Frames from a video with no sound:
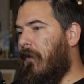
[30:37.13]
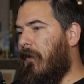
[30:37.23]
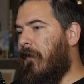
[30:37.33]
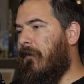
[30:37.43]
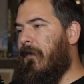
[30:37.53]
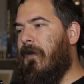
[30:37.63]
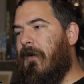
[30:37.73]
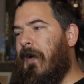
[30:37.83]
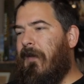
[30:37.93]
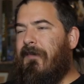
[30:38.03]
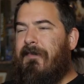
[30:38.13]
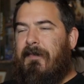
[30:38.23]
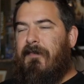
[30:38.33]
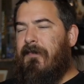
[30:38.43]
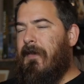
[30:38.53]
It's kind of
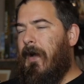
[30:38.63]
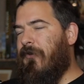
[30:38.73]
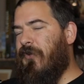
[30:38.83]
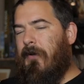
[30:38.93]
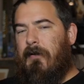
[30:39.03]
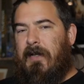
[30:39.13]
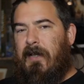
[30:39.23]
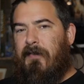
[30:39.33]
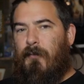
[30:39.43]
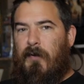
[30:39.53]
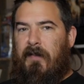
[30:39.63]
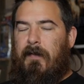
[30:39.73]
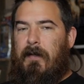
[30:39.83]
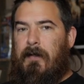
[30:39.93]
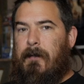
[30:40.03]
stashed underneath one of
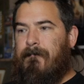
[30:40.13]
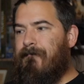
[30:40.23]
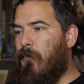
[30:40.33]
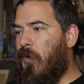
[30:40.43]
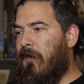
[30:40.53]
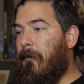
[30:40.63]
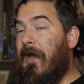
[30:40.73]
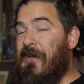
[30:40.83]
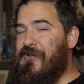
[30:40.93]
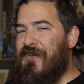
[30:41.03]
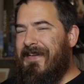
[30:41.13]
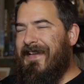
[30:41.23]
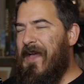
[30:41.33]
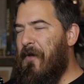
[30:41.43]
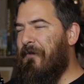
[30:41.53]
the beige
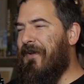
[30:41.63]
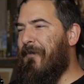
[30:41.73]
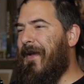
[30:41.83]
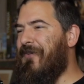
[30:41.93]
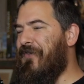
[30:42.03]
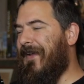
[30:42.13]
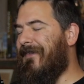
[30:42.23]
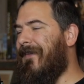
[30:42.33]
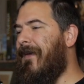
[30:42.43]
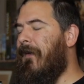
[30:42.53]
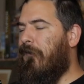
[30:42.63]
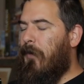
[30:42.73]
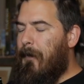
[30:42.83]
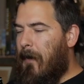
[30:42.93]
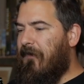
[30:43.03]
seats. So
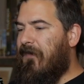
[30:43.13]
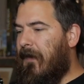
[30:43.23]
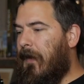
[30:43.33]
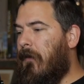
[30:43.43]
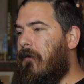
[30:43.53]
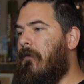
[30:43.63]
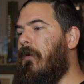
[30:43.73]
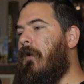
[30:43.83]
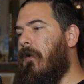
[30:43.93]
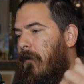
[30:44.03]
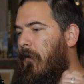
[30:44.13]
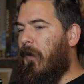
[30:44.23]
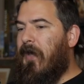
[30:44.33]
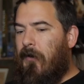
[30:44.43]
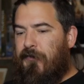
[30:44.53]
we pop this thing out.
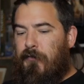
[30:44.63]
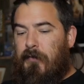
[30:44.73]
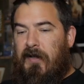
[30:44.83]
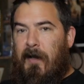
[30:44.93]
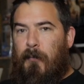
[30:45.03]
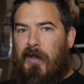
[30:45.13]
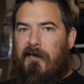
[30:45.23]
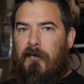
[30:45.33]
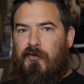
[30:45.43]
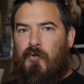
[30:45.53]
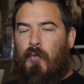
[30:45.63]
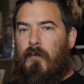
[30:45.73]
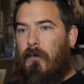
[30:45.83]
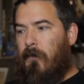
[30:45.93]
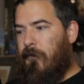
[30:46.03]
We get all suited up. We have our
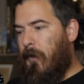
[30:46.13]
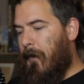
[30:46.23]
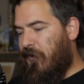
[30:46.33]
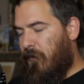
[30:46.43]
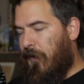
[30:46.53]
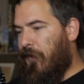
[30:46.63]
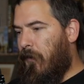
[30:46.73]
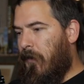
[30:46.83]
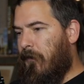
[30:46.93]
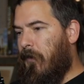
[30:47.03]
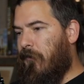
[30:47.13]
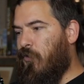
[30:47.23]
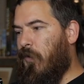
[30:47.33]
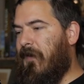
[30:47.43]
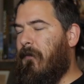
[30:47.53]
tools. We make sure we throw our
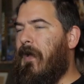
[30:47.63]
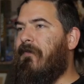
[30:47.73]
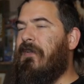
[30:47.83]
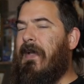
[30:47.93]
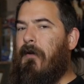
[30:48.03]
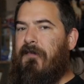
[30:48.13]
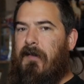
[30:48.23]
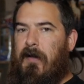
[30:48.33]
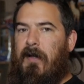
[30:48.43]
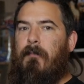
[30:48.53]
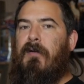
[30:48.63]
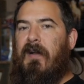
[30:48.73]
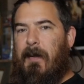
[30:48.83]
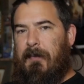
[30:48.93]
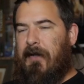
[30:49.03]
toolkit that we have on the outside, bring a
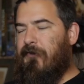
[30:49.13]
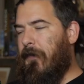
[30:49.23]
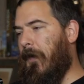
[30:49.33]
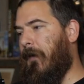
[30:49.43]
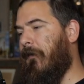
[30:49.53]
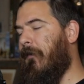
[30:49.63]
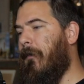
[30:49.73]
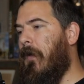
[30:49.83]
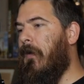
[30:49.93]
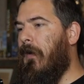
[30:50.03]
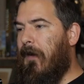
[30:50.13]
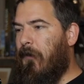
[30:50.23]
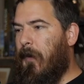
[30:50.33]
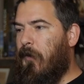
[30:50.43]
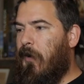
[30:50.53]
couple extra things, and then
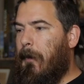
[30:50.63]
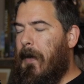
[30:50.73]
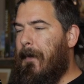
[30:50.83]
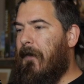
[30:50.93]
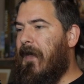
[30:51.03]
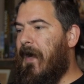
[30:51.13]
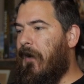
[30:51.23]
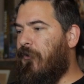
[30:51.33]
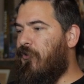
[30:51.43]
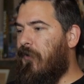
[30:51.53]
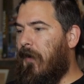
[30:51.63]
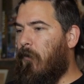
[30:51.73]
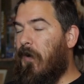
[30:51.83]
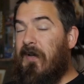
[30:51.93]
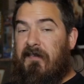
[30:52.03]
we go ahead and pop out the hatch. And
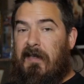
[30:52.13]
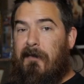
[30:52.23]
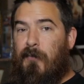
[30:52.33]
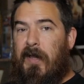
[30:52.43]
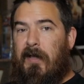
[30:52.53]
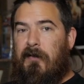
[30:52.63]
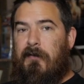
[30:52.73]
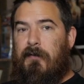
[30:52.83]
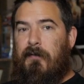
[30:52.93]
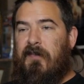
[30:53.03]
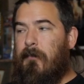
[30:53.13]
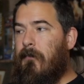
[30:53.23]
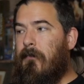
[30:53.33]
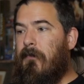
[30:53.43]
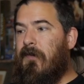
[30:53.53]
we're going to see if we can do
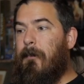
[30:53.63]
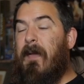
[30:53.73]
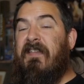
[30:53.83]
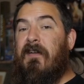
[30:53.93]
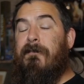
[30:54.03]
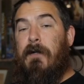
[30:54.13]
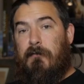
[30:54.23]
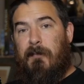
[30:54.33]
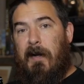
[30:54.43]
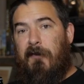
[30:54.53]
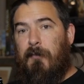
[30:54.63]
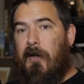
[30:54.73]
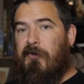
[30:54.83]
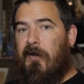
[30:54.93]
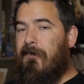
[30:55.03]
some basic field repairs. We're
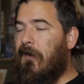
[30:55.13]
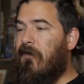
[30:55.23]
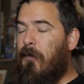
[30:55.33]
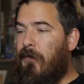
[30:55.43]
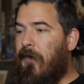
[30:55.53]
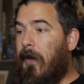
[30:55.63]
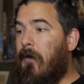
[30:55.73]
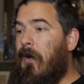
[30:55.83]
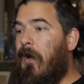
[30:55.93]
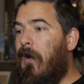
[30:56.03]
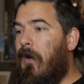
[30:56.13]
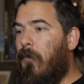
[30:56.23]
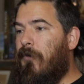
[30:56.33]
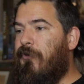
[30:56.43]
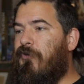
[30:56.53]
not trying to fix the whole thing.
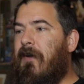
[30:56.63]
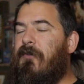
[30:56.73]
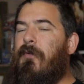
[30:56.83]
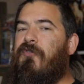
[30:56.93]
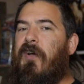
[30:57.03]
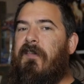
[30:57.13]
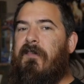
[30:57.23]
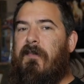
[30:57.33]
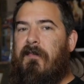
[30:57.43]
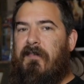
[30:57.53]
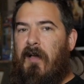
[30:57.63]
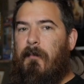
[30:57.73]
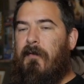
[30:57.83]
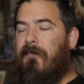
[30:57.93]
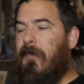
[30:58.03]
We're just trying to adjust some
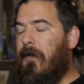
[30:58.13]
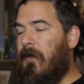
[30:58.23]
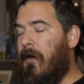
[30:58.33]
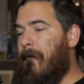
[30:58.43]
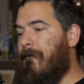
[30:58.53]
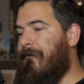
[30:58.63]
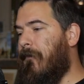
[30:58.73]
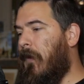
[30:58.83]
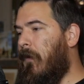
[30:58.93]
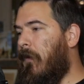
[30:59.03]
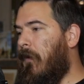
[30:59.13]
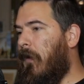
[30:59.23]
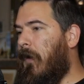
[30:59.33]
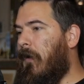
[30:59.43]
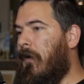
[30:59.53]
of the
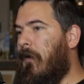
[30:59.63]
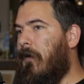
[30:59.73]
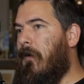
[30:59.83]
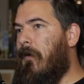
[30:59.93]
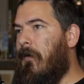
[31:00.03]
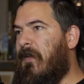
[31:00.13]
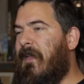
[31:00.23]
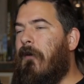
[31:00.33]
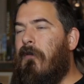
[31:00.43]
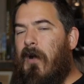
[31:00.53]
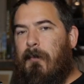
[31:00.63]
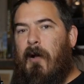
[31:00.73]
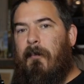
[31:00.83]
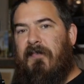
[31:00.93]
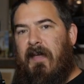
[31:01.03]
the airlock
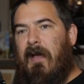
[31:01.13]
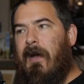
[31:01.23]
problems they have.